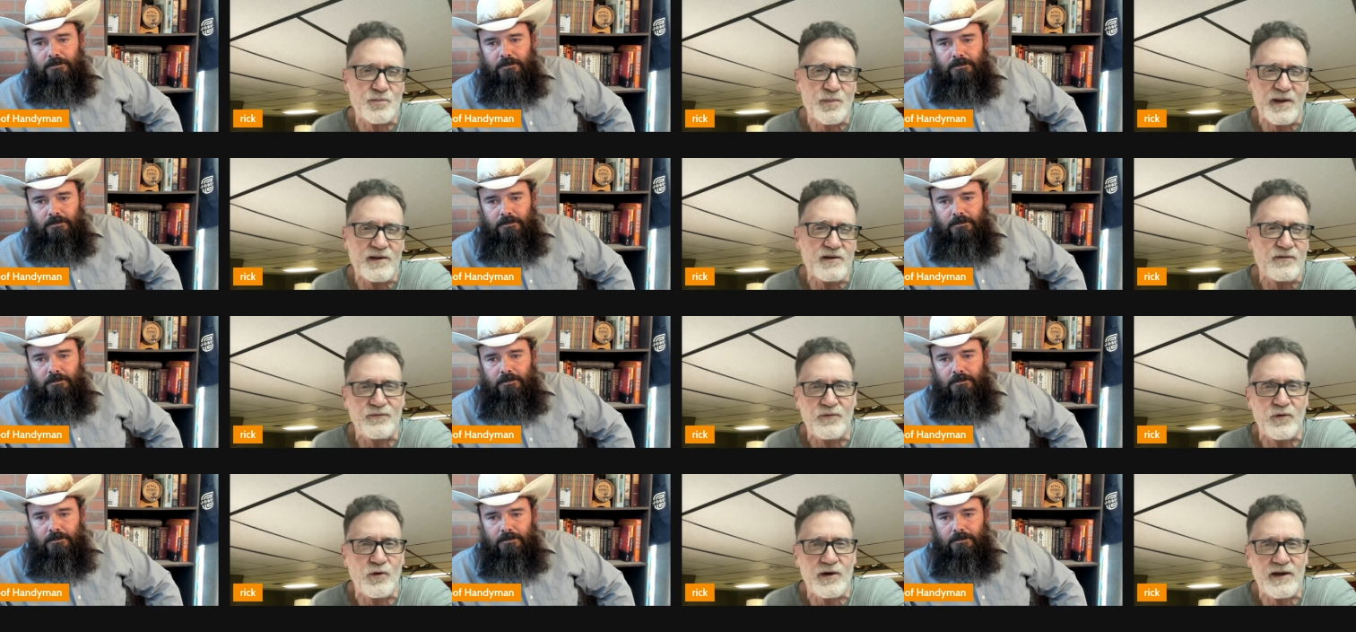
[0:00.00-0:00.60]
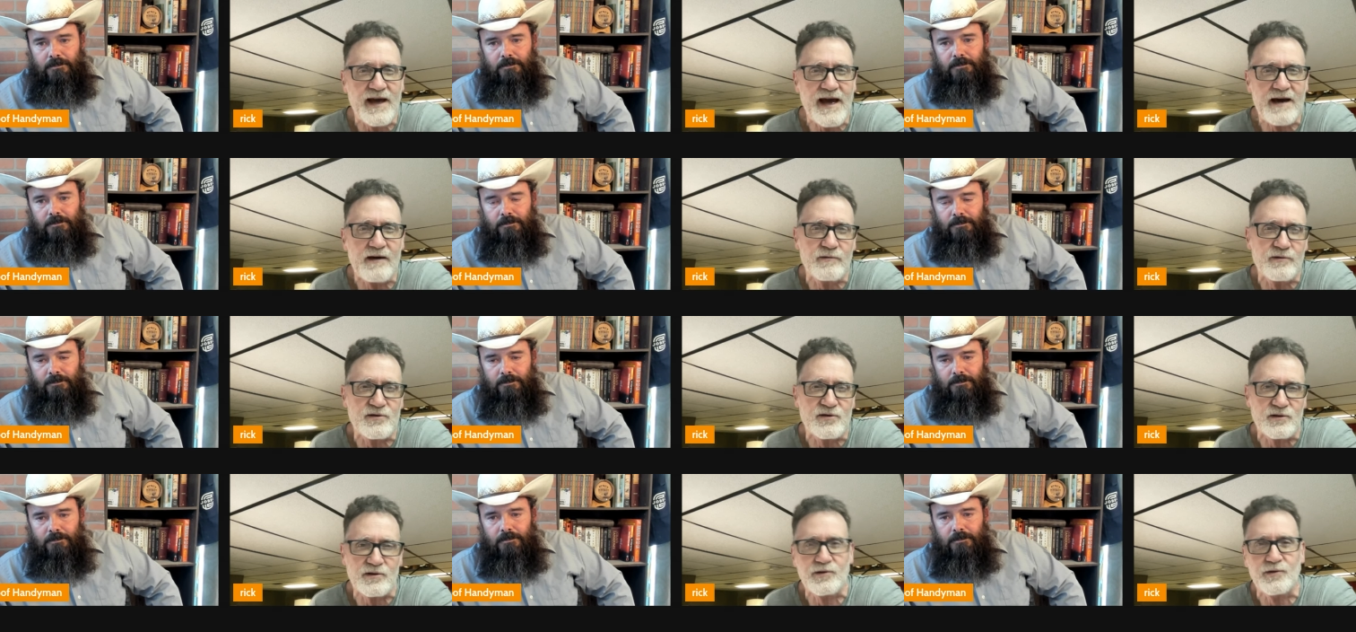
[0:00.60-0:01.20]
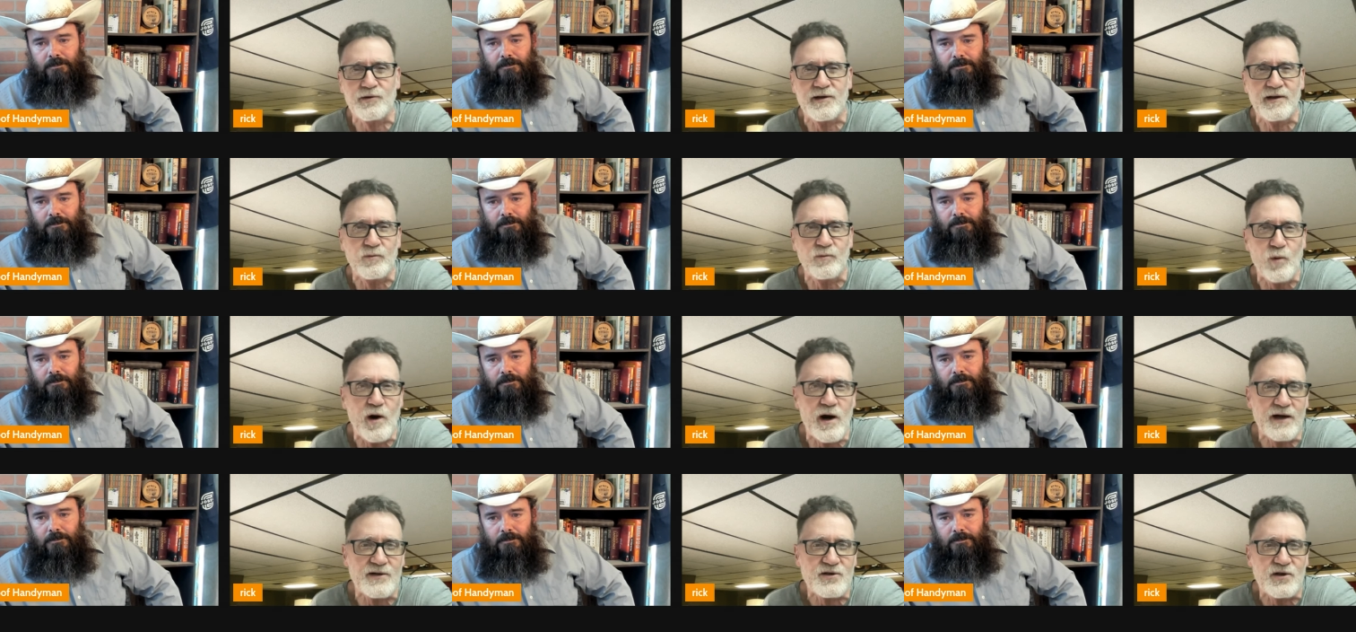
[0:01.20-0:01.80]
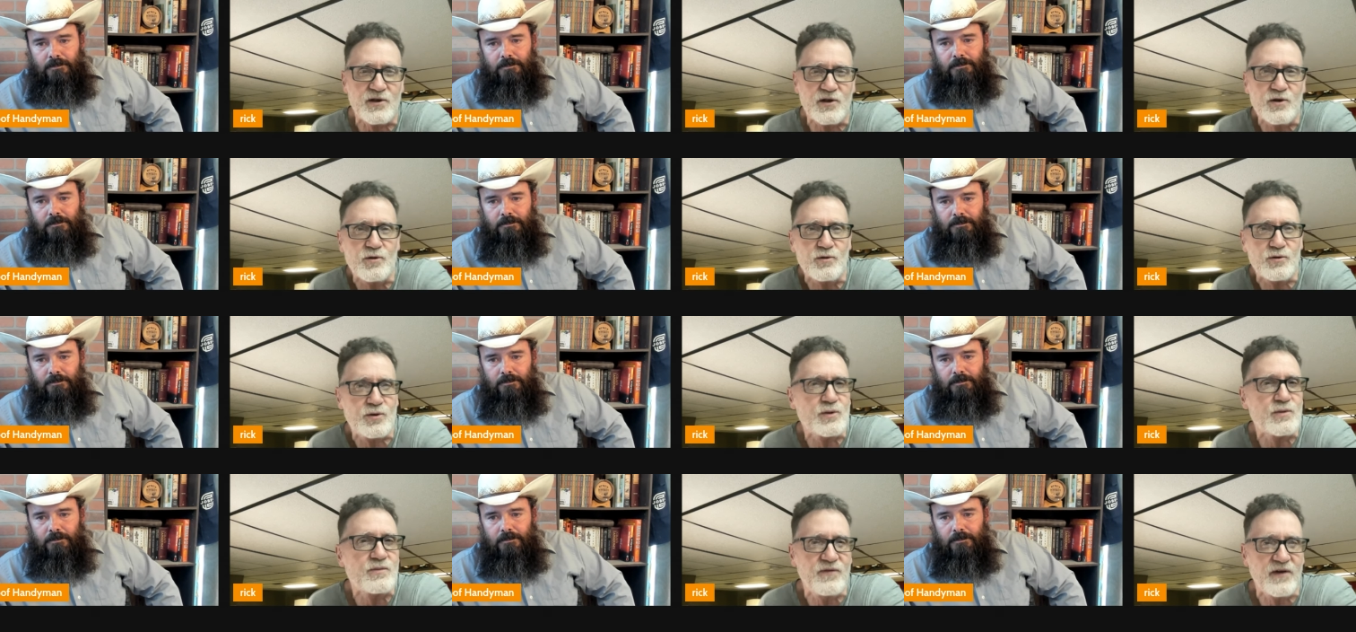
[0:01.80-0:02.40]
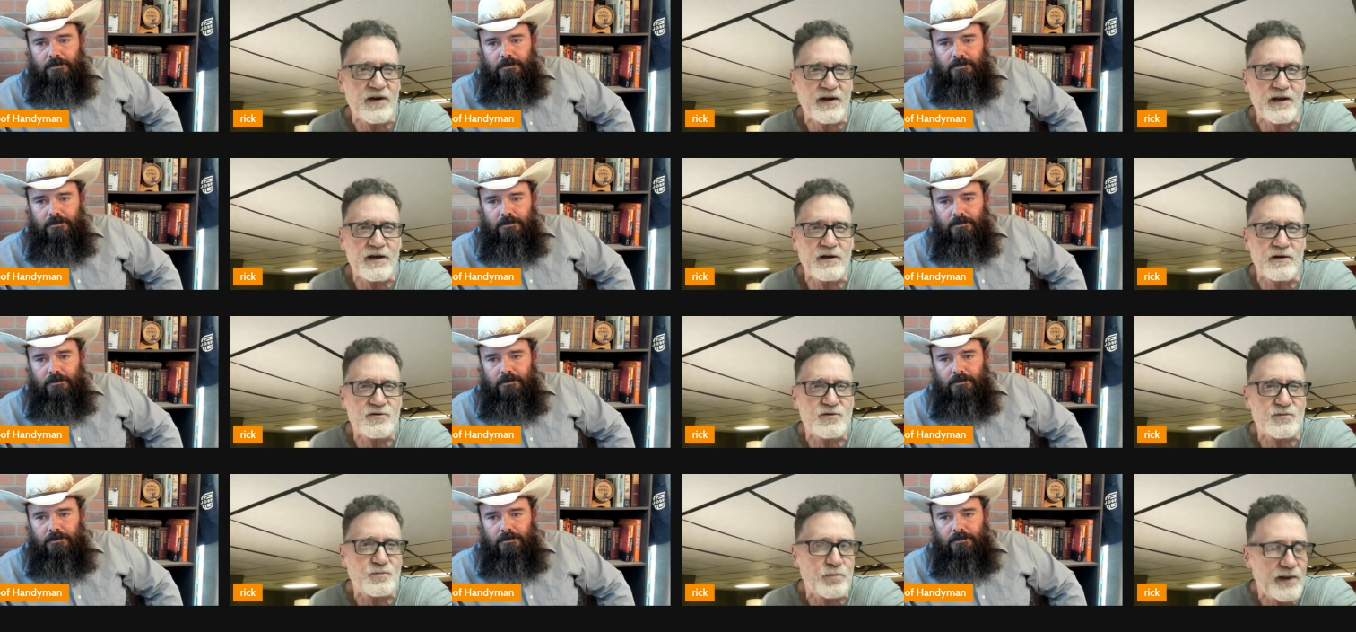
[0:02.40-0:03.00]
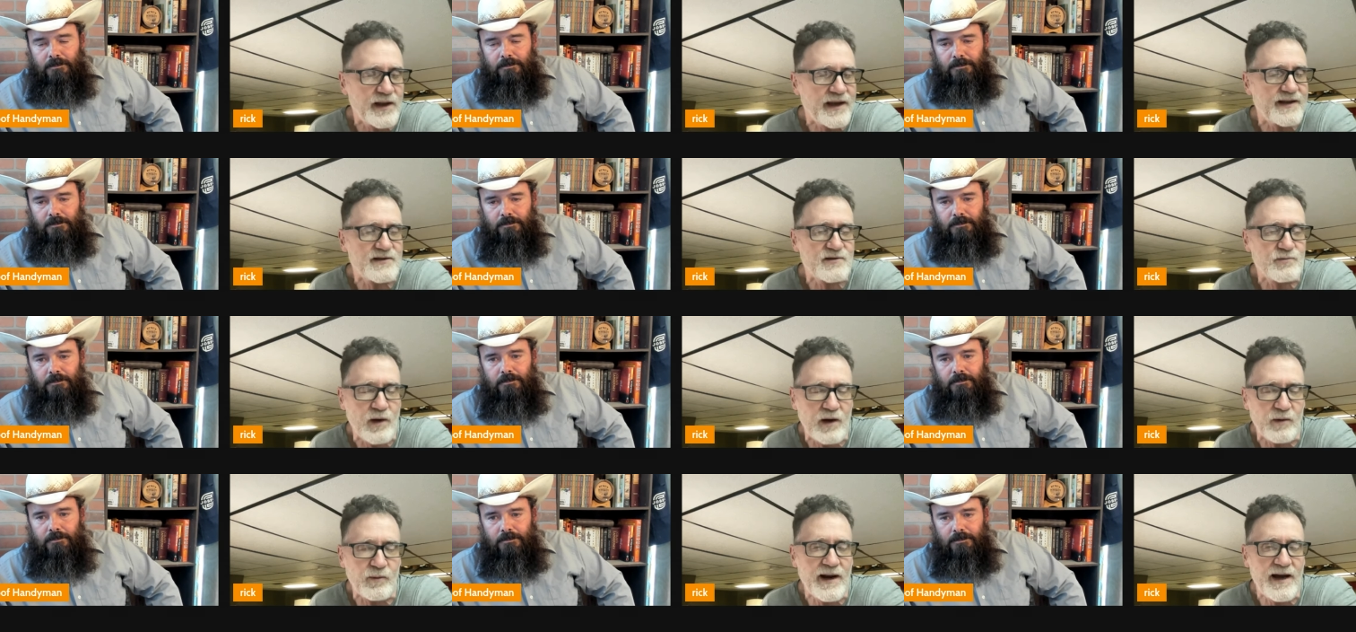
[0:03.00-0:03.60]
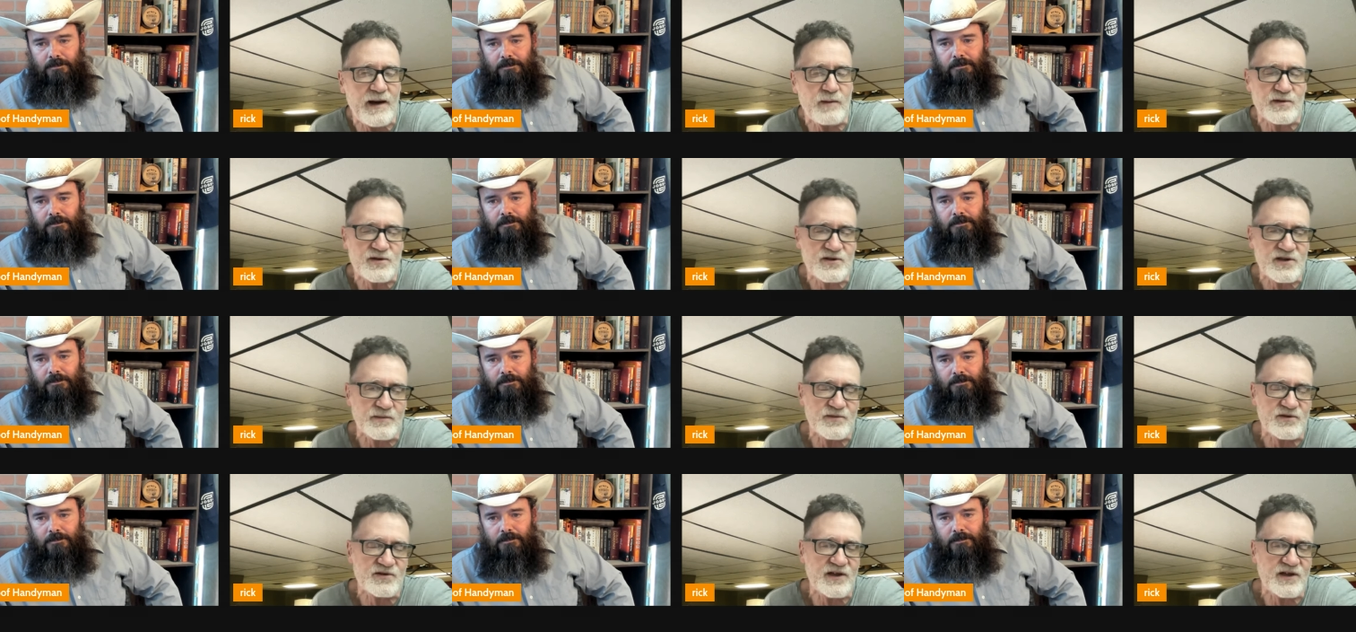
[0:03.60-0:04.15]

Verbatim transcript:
Speaker 1: spend the forty hours learning, watching YouTube videos, playing around with some